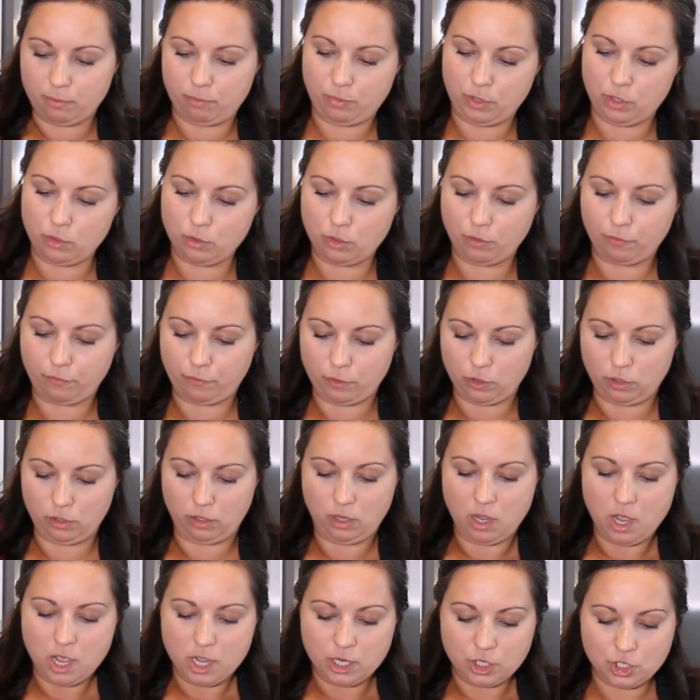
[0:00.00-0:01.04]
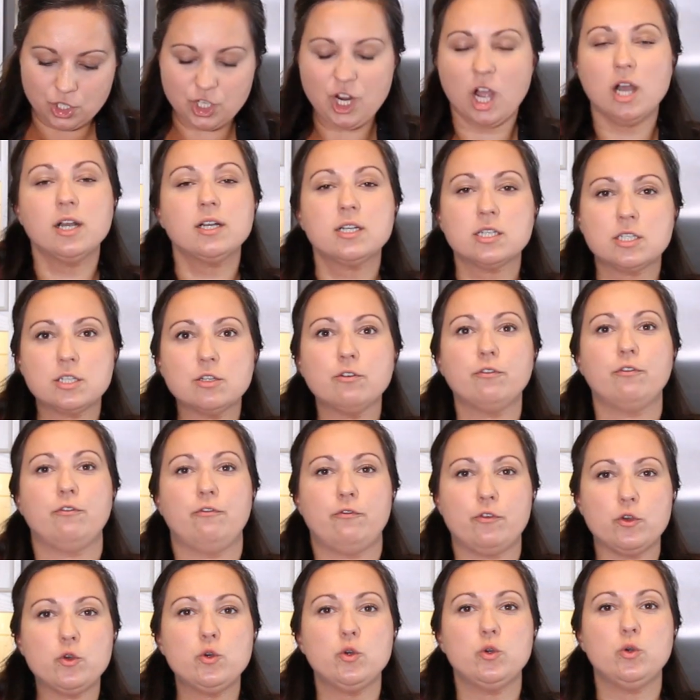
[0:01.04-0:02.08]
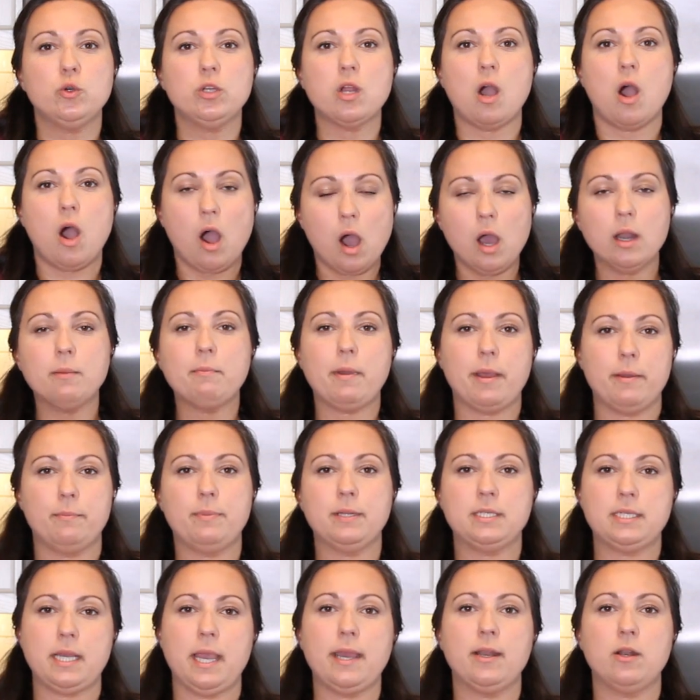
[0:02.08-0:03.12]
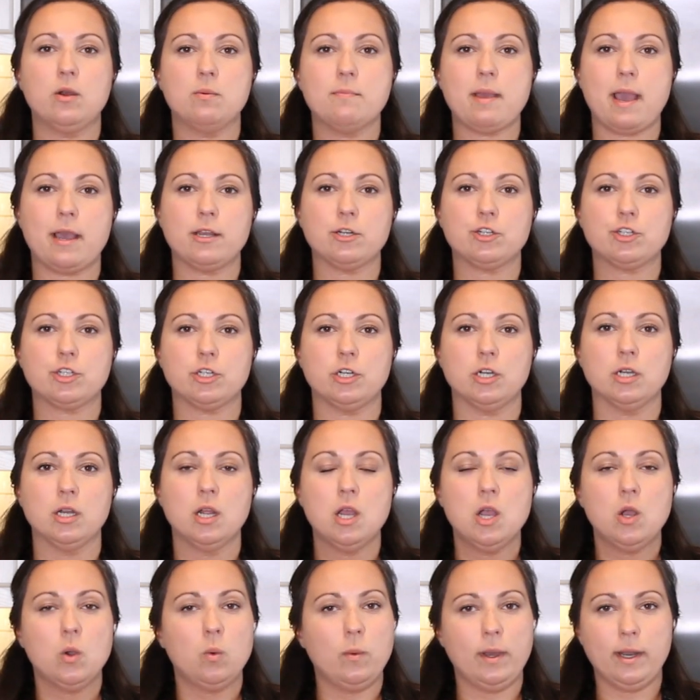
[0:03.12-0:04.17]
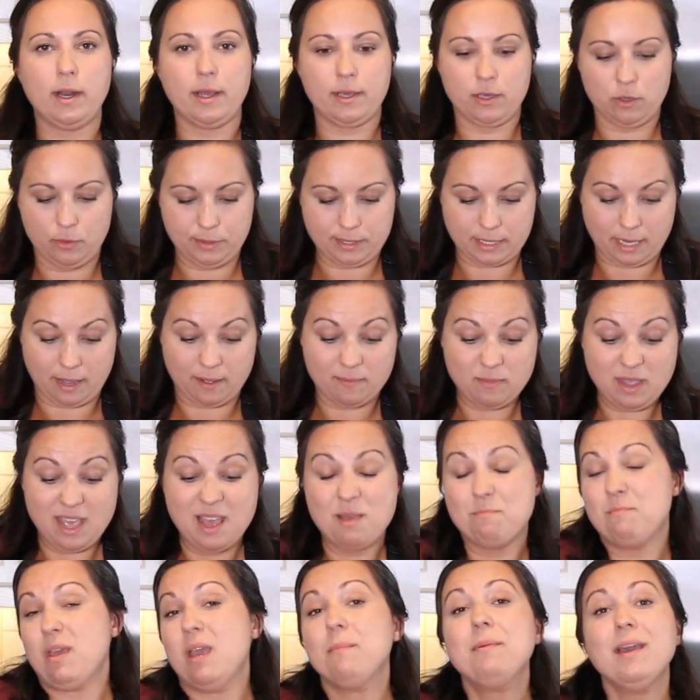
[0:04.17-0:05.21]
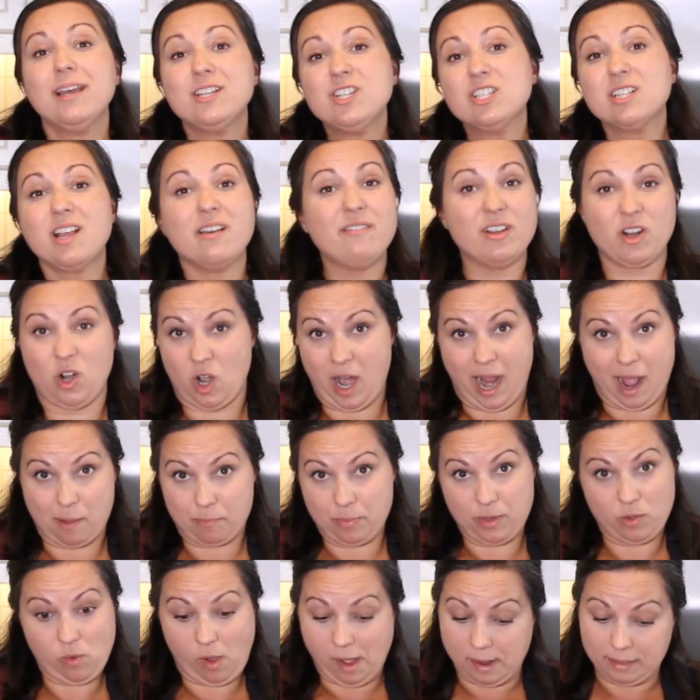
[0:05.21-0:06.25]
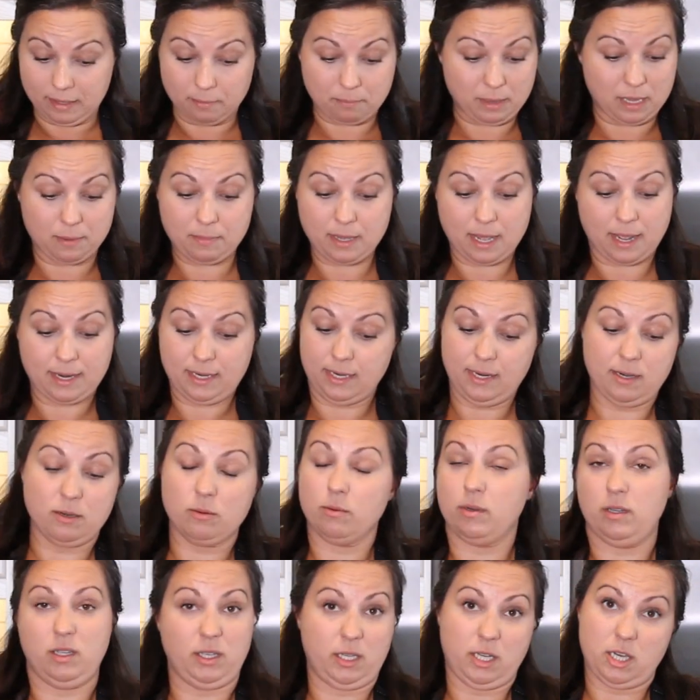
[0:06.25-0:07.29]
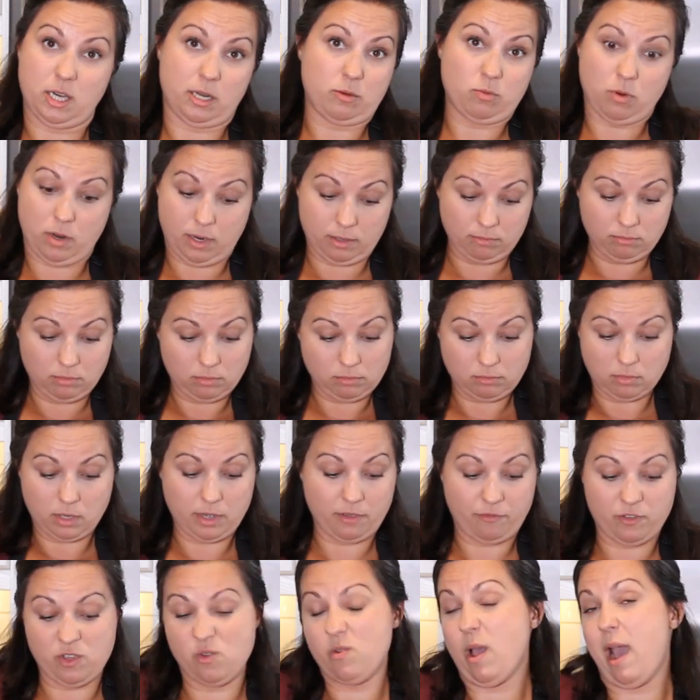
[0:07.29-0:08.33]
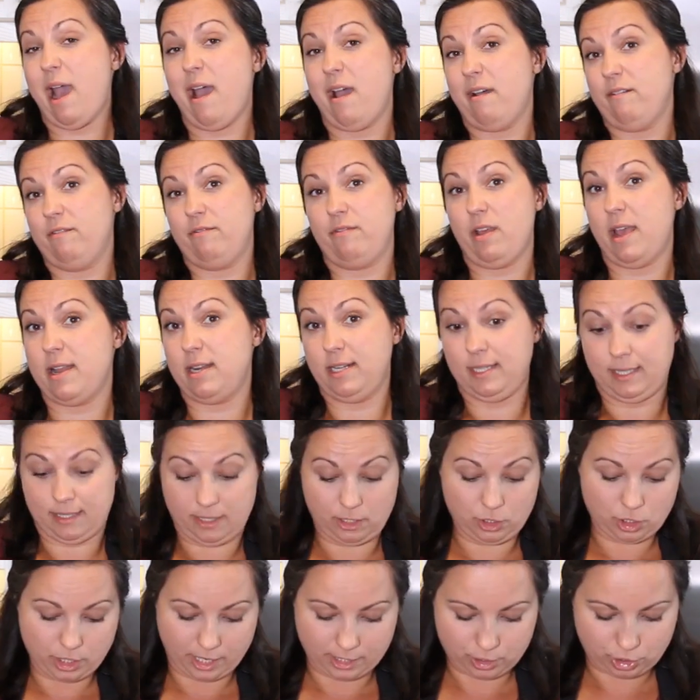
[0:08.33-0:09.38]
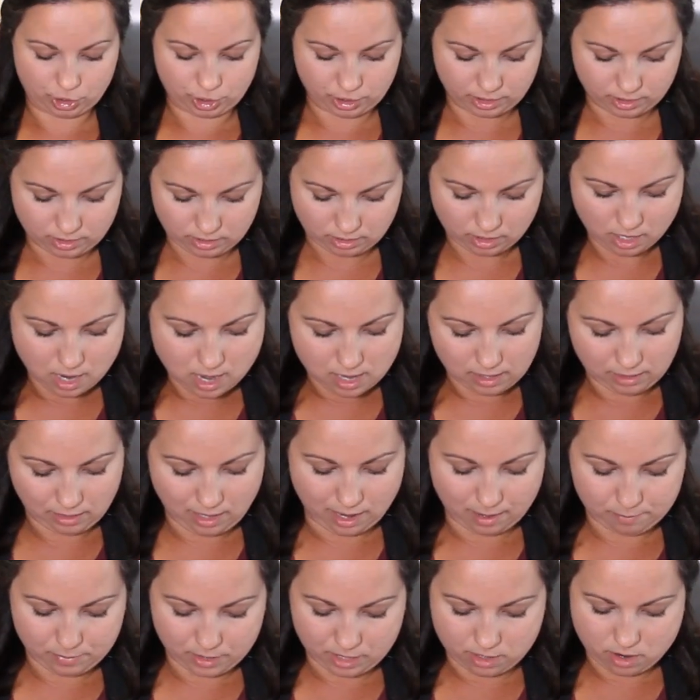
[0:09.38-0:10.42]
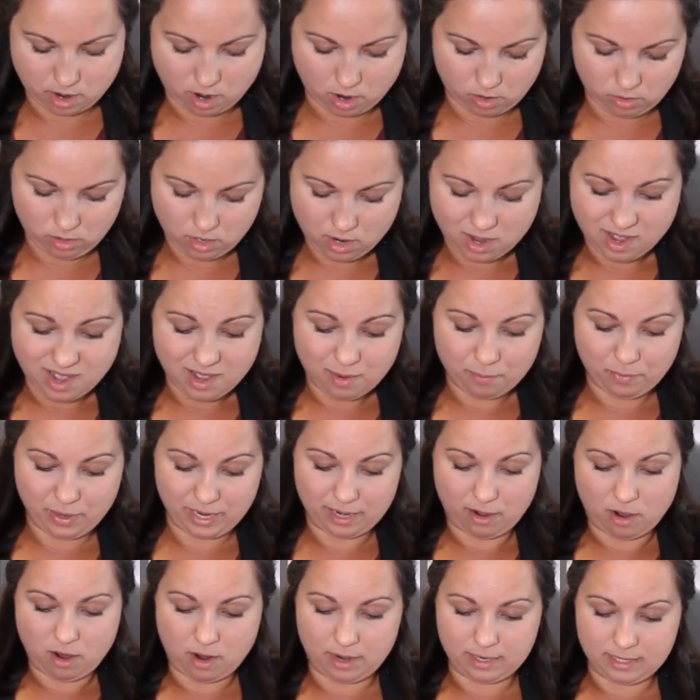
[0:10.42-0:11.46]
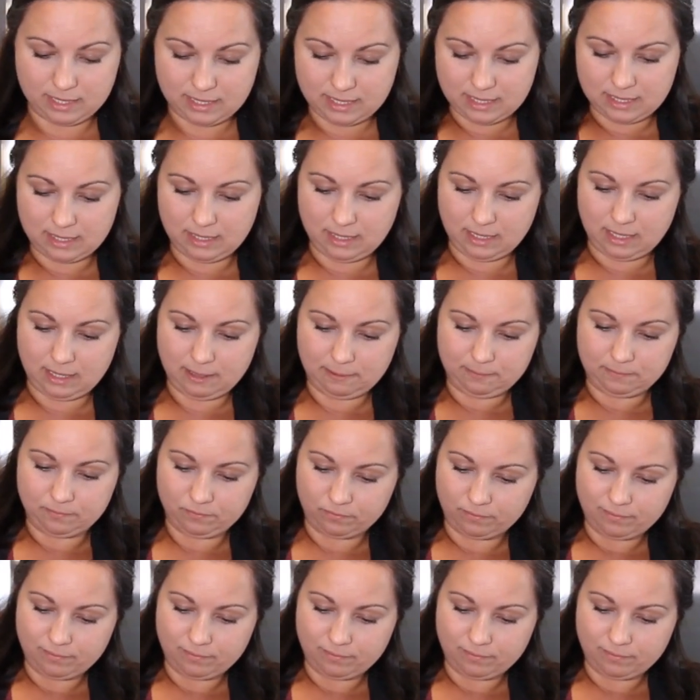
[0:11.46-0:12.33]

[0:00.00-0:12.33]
beautiful chunks of food on my potato masher when I use it. Maybe I just have a crappy one and maybe I need a really good one. If you have any suggestions, let me know. But honestly,